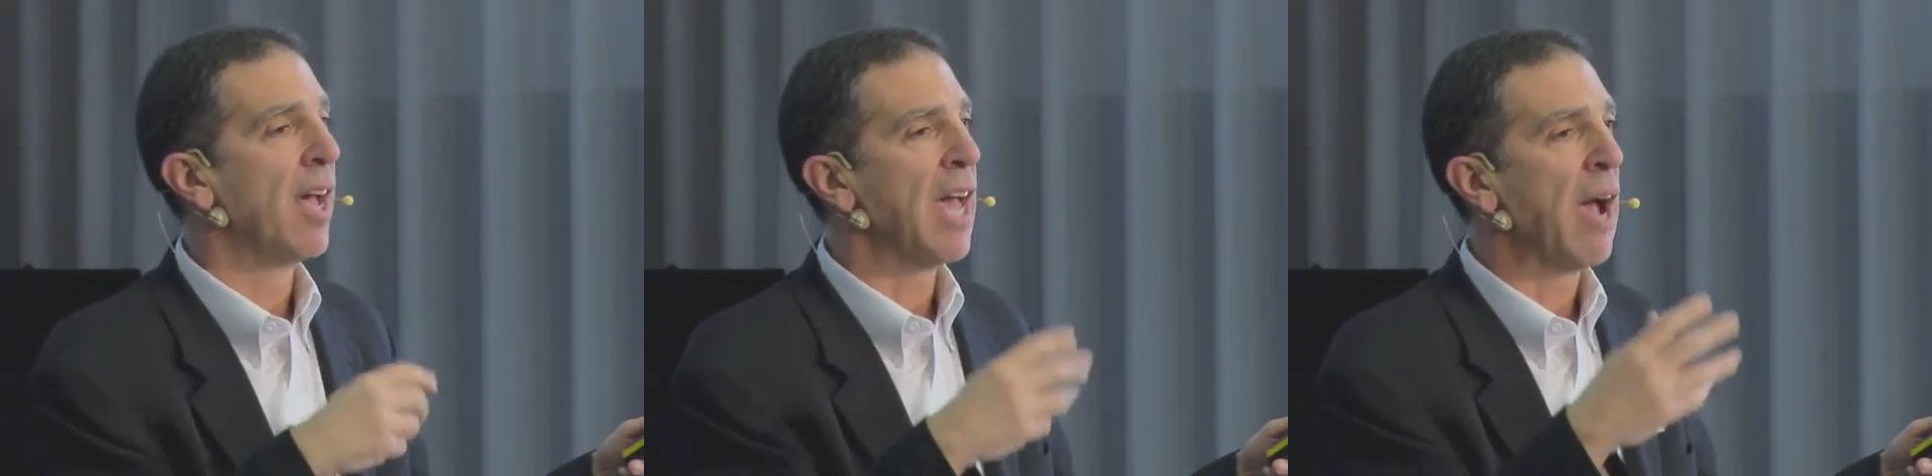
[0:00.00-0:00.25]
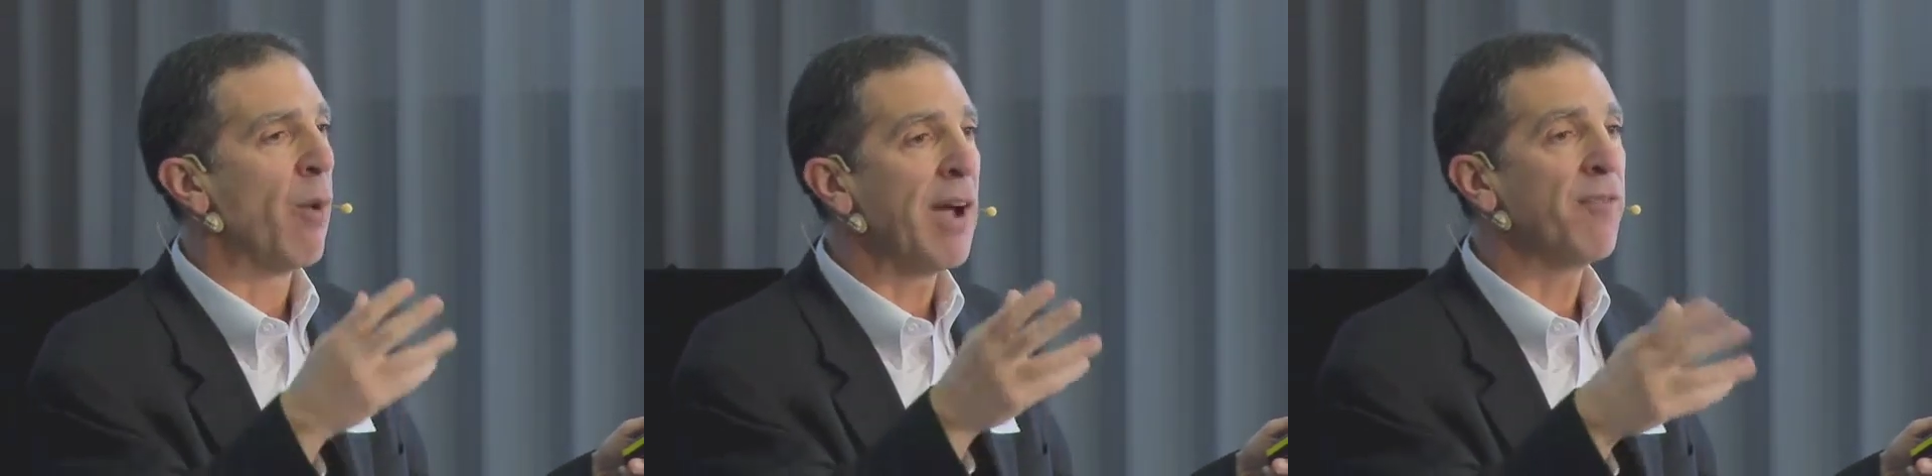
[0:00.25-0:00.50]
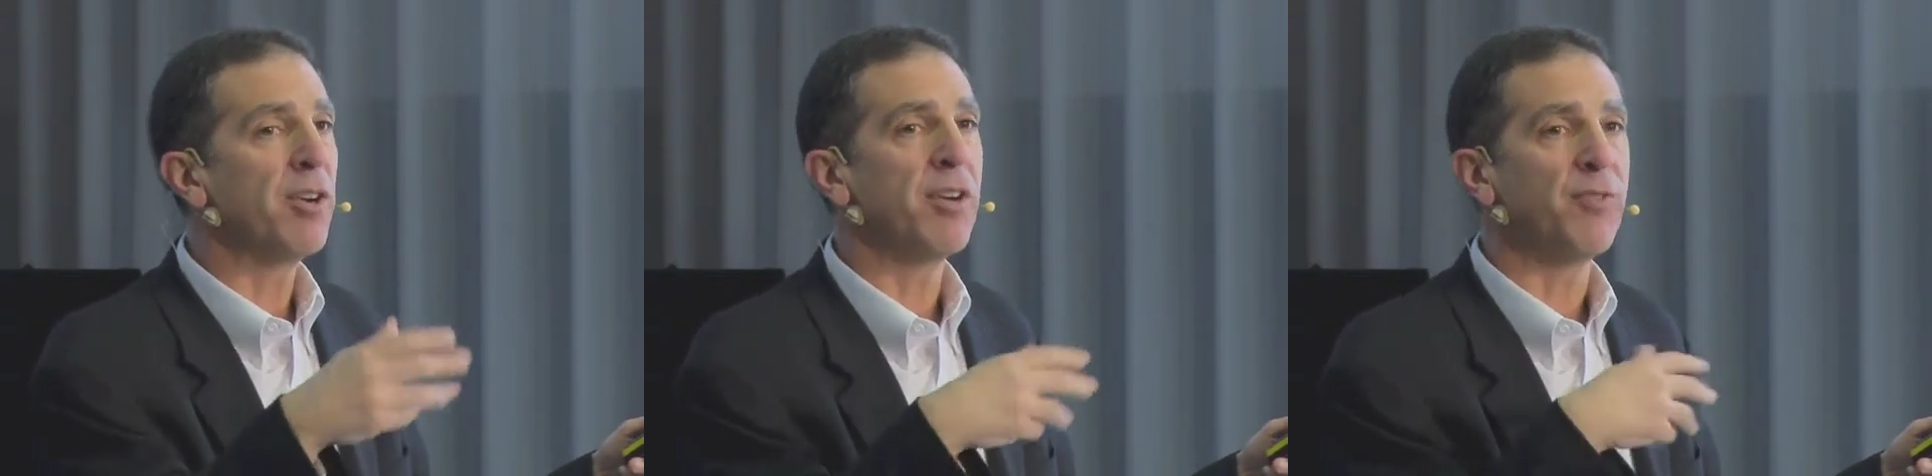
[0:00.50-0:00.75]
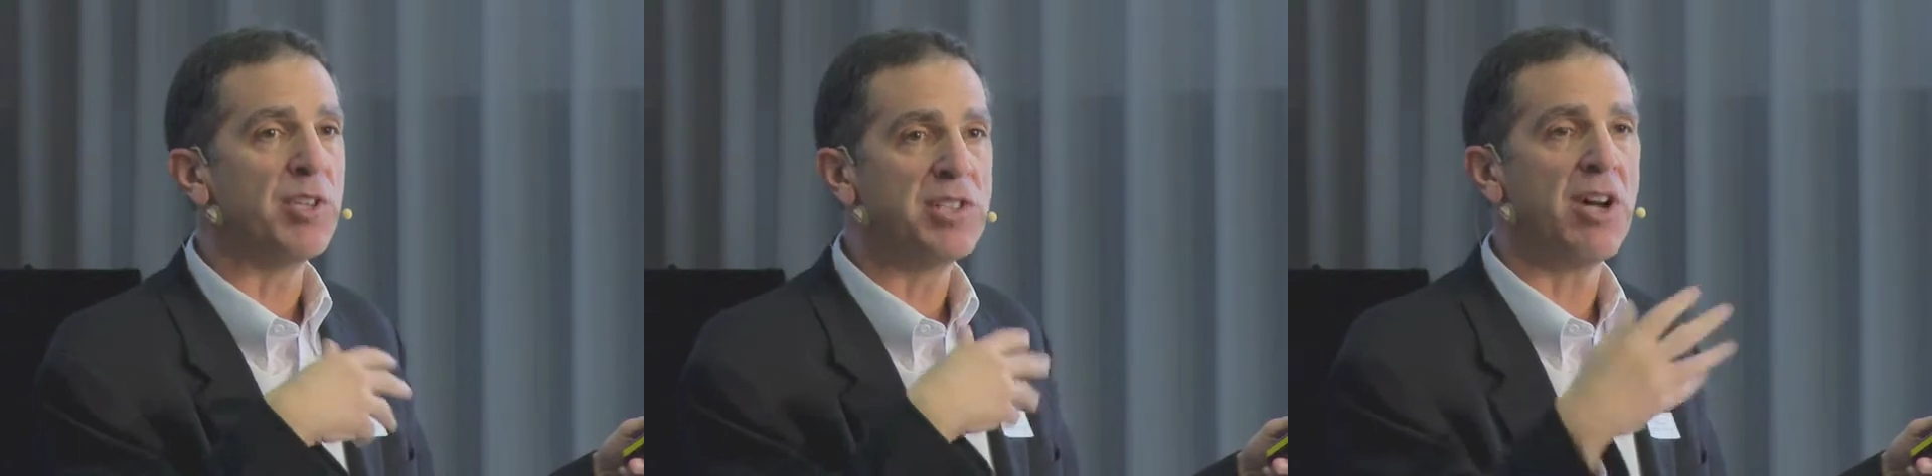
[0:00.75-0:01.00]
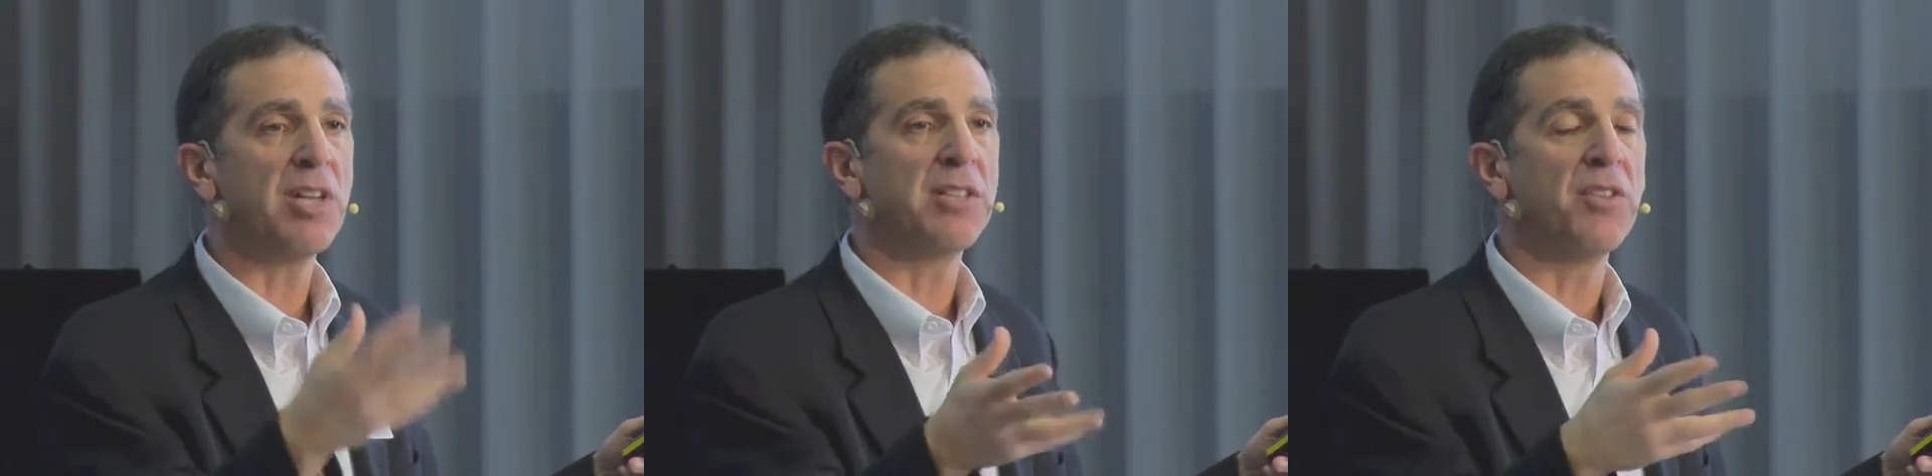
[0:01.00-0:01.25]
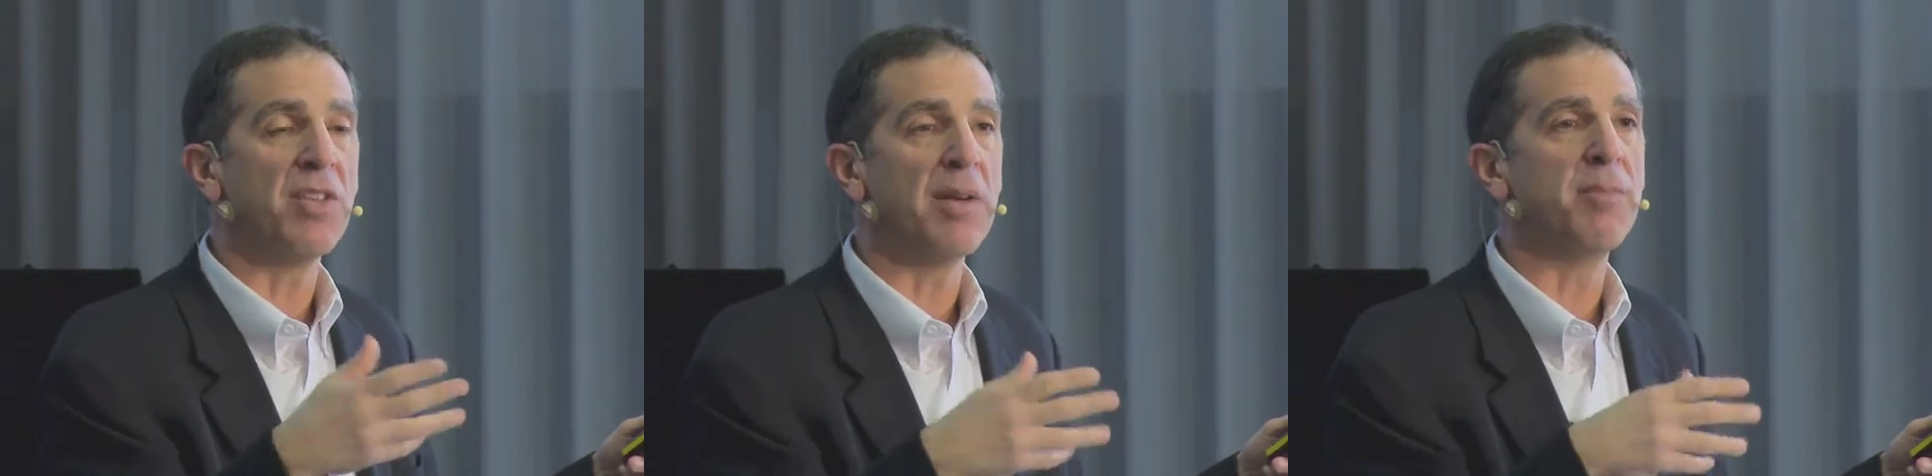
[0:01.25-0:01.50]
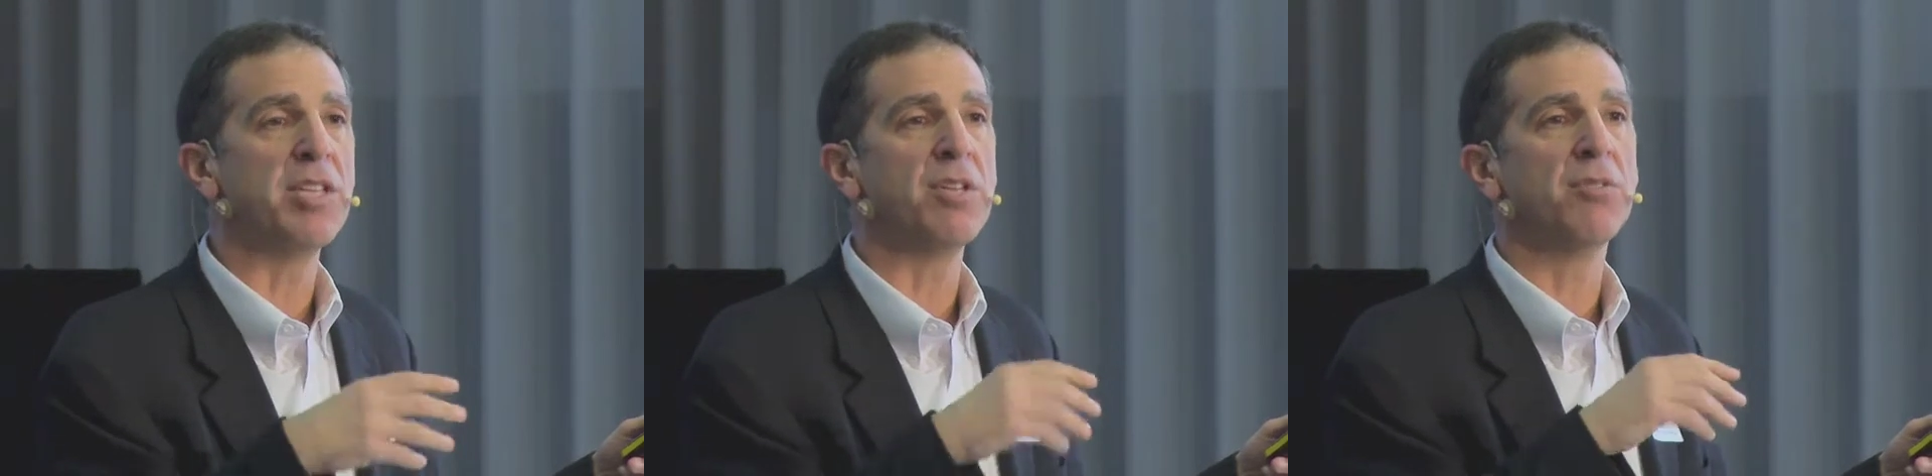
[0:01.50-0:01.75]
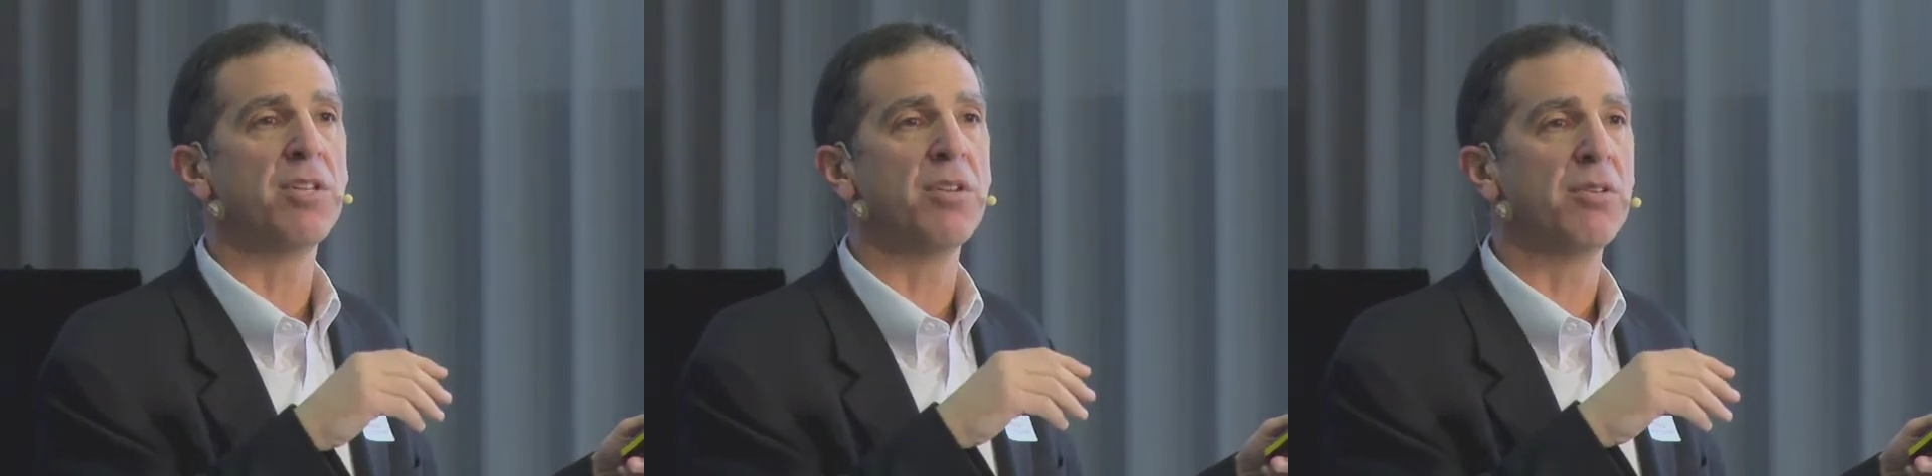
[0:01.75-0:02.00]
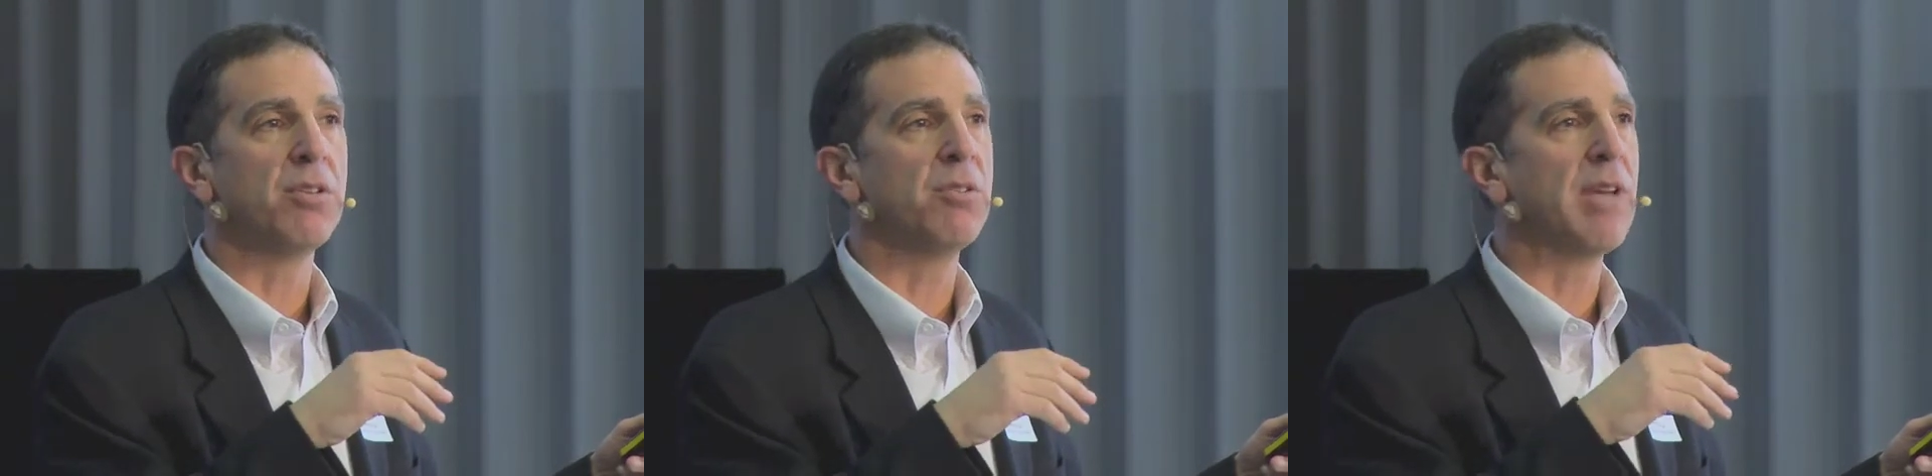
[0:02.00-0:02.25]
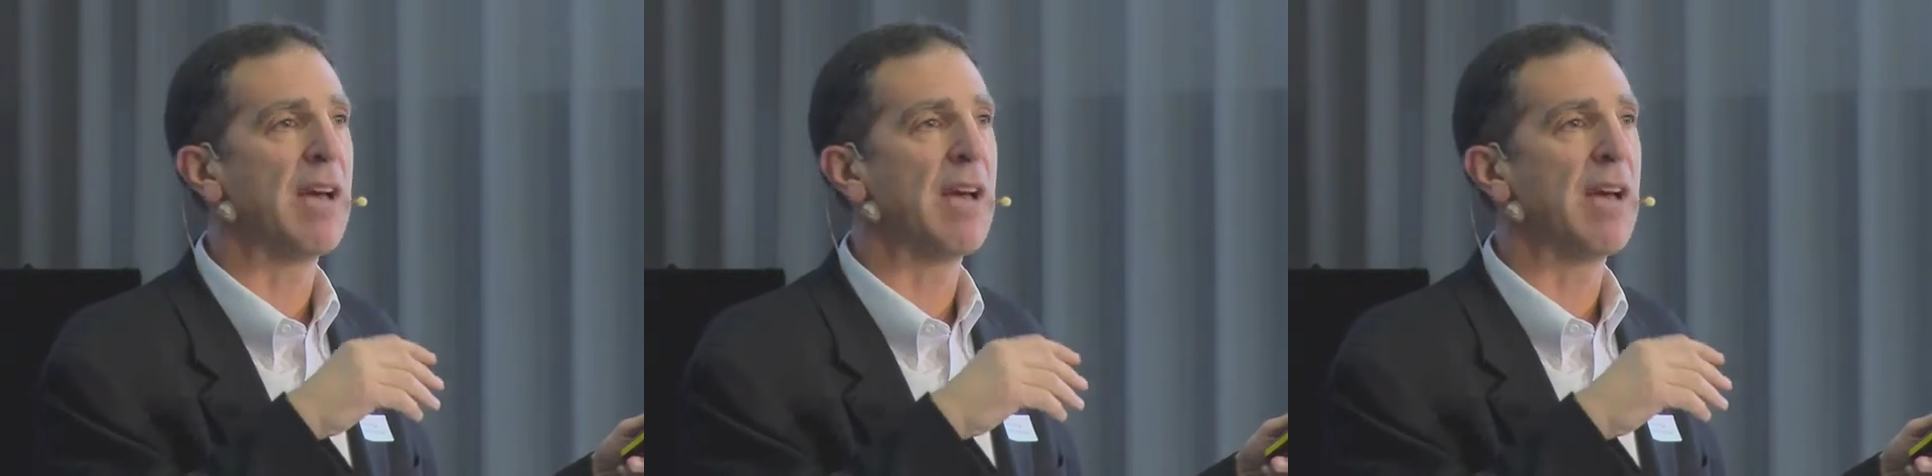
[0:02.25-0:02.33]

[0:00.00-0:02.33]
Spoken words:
However, if you talk to them and you